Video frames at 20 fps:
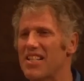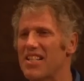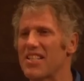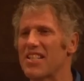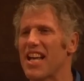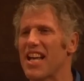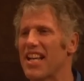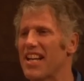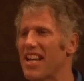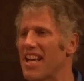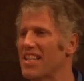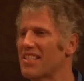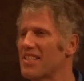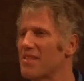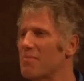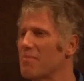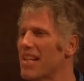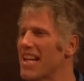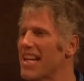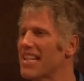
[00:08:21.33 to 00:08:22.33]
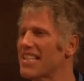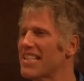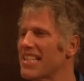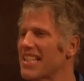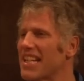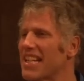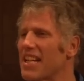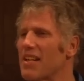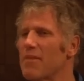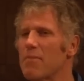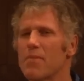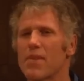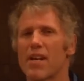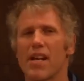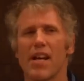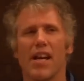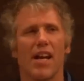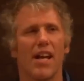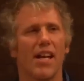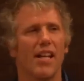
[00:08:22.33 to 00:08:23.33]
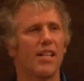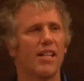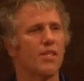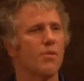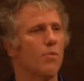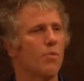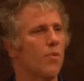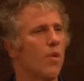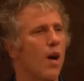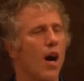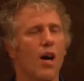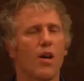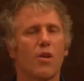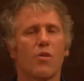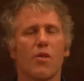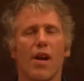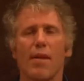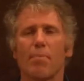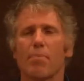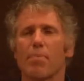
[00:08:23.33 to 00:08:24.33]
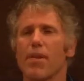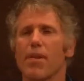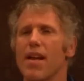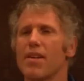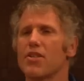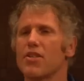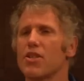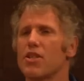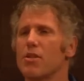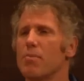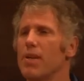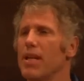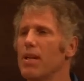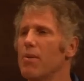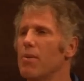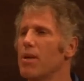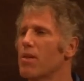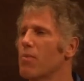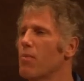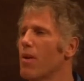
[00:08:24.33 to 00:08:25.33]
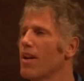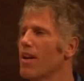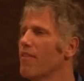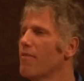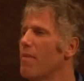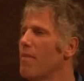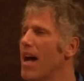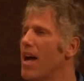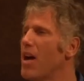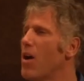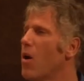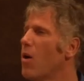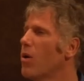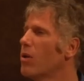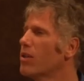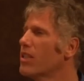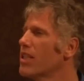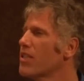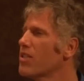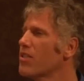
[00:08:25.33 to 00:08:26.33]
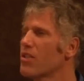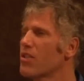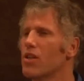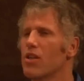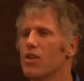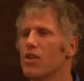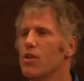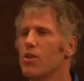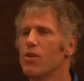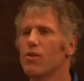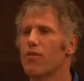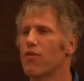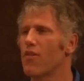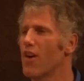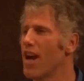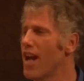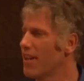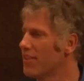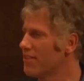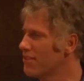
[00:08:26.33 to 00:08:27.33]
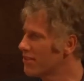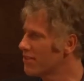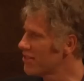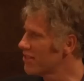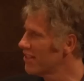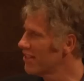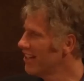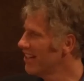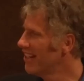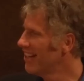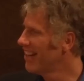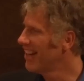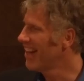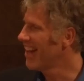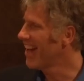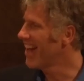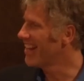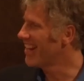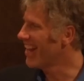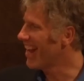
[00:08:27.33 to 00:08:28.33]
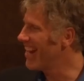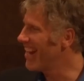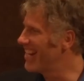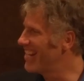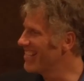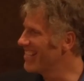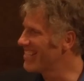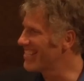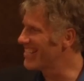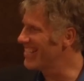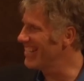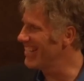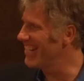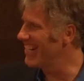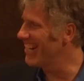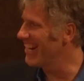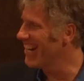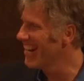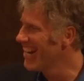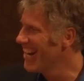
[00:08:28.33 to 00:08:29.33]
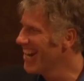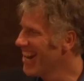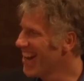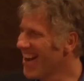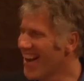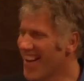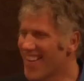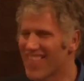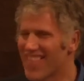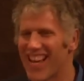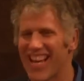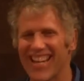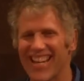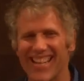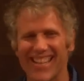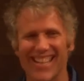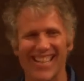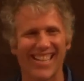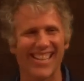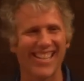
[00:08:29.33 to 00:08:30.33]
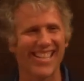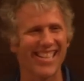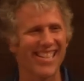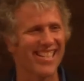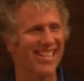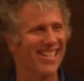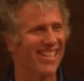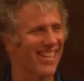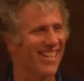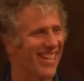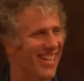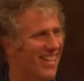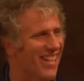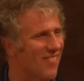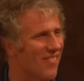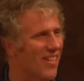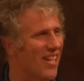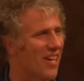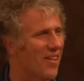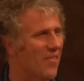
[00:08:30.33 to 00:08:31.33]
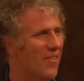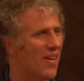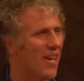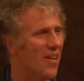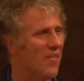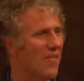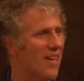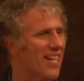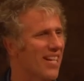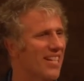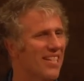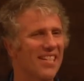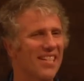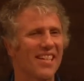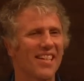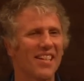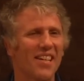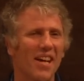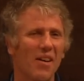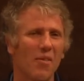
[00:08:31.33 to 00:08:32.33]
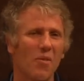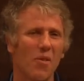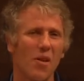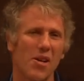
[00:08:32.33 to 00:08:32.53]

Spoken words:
said as a blessing, "It is a great pleasure to be with one of my oldest new friends." And I can see already that this that we are witnessing a